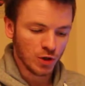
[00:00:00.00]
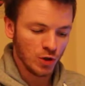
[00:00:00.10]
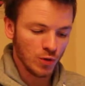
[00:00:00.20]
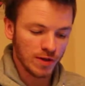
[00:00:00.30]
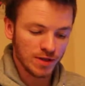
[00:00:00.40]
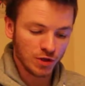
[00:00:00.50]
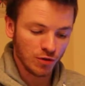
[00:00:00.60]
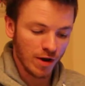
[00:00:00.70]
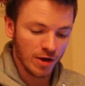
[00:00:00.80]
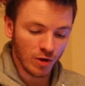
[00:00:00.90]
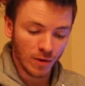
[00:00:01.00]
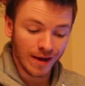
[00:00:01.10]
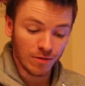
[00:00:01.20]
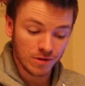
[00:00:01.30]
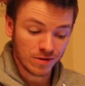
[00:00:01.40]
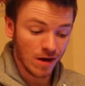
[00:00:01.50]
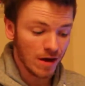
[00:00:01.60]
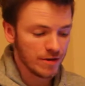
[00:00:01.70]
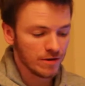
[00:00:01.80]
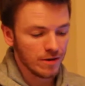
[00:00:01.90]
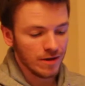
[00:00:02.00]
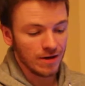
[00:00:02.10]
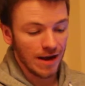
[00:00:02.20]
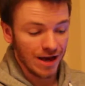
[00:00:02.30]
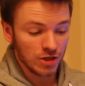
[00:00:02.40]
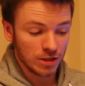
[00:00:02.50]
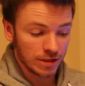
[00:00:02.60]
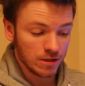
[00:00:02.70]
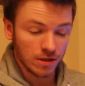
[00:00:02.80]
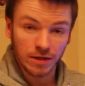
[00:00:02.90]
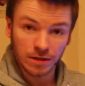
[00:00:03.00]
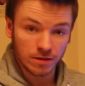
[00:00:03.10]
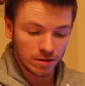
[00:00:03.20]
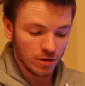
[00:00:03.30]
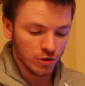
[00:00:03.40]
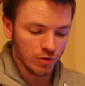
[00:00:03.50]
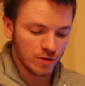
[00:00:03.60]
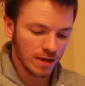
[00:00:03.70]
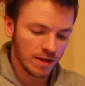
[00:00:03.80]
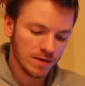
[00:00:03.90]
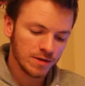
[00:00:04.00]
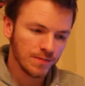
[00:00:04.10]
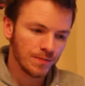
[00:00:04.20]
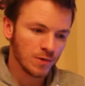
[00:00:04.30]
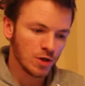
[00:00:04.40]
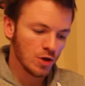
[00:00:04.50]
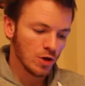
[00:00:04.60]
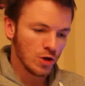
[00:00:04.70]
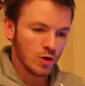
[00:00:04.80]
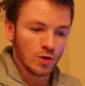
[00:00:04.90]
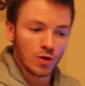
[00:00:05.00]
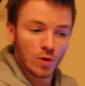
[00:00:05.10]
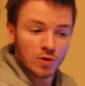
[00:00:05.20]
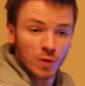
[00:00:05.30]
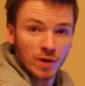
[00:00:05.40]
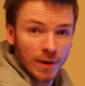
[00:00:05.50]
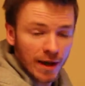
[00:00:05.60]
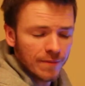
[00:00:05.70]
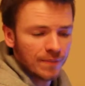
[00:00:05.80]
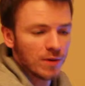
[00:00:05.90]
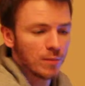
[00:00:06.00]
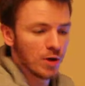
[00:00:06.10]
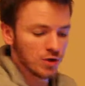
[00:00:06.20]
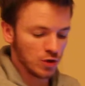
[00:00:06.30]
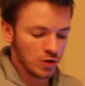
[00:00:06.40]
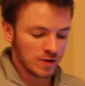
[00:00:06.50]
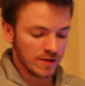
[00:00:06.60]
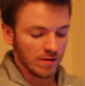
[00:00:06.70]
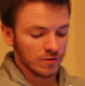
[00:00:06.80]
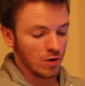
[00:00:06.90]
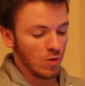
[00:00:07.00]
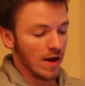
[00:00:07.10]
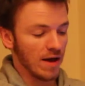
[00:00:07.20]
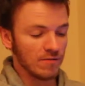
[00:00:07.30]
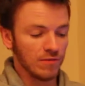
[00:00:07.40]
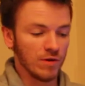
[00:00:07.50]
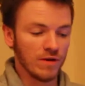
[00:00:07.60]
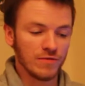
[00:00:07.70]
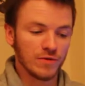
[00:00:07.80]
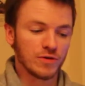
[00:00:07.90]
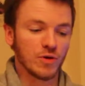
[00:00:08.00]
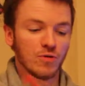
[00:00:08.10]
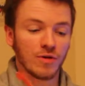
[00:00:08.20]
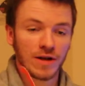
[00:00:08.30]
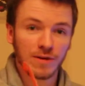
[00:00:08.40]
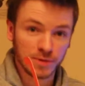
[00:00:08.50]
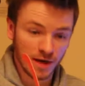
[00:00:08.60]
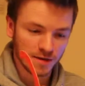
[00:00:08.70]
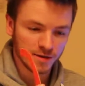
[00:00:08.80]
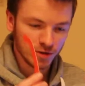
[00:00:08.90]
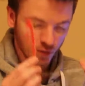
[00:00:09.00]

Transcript: You could integrate going outside and actually studying the sun using these. You can go onto eBay and purchase yourselves a whole handful of solar eclipse glasses,